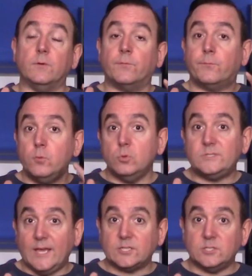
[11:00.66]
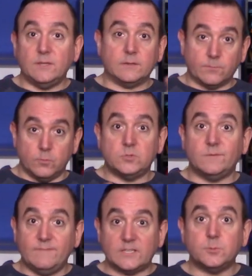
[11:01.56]
the fruit section, like the fruits
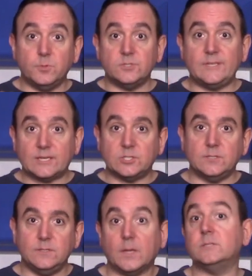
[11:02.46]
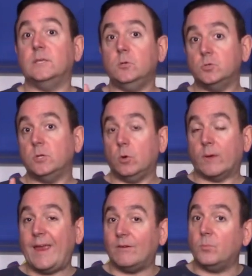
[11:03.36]
and vegetables section, because they usually don't
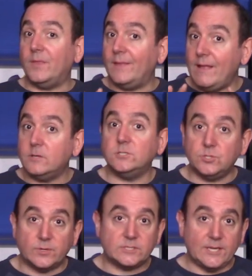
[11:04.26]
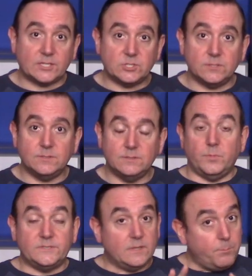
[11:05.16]
carry them in the energy drink section.
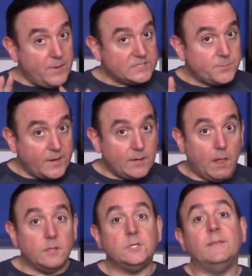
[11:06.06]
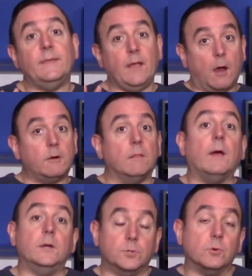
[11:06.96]
But to the best of my knowledge, they aren't a
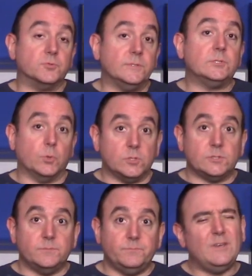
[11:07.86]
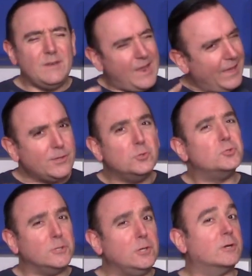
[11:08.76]
lot of grocery stores. Not
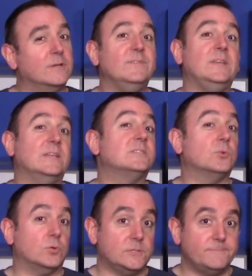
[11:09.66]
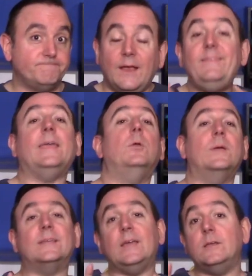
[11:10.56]
usually your convenience stores. And thank you
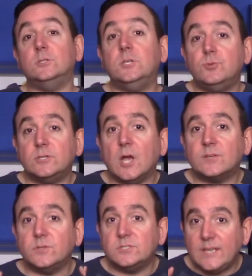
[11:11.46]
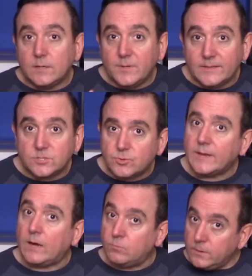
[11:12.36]
again to Energy Drink Josh for sending me this
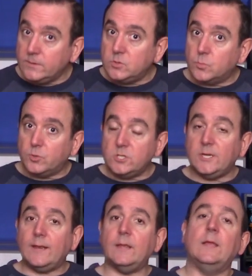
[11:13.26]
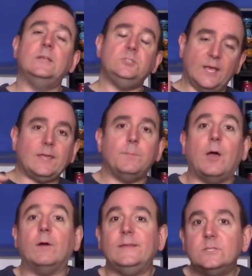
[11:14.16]
drink. I really do appreciate it. Check him
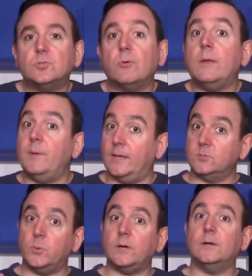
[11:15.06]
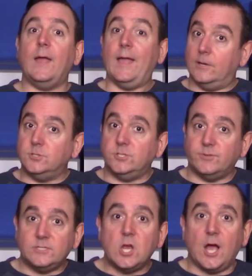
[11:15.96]
out on Instagram and Twitter at Energy
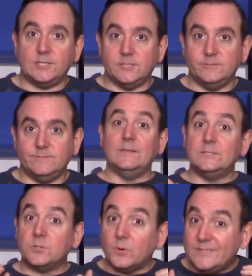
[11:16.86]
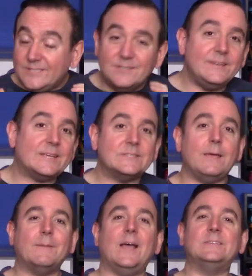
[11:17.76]
Drink Josh. So until next
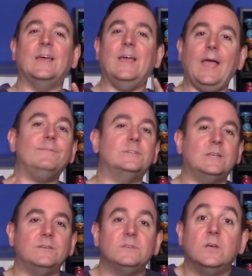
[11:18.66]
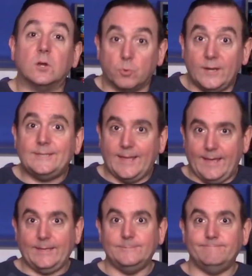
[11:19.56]
time, guys, have yourselves a great
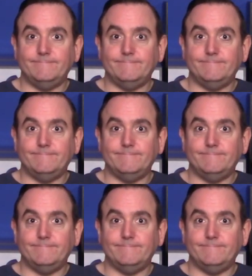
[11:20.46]
day.